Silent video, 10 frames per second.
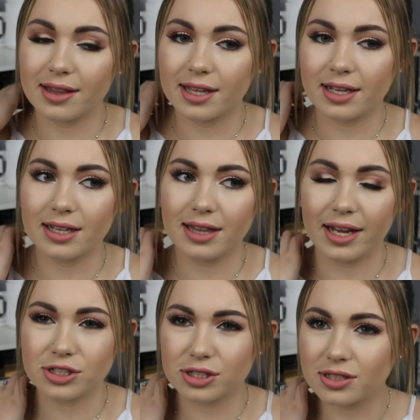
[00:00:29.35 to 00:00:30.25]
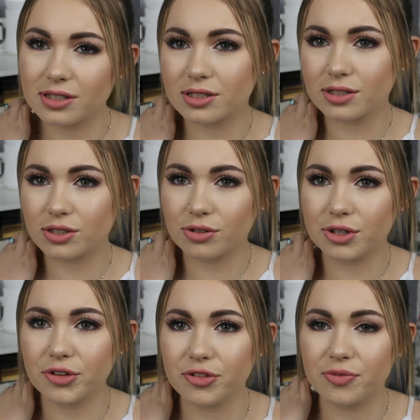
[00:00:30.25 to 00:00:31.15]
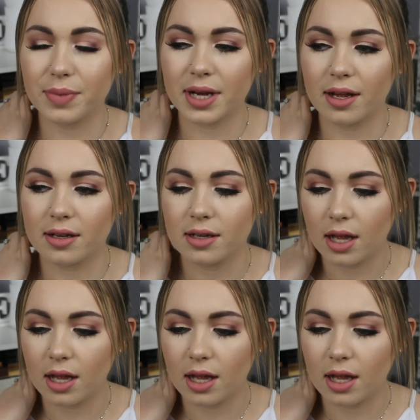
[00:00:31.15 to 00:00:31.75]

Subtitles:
the collections sort of, but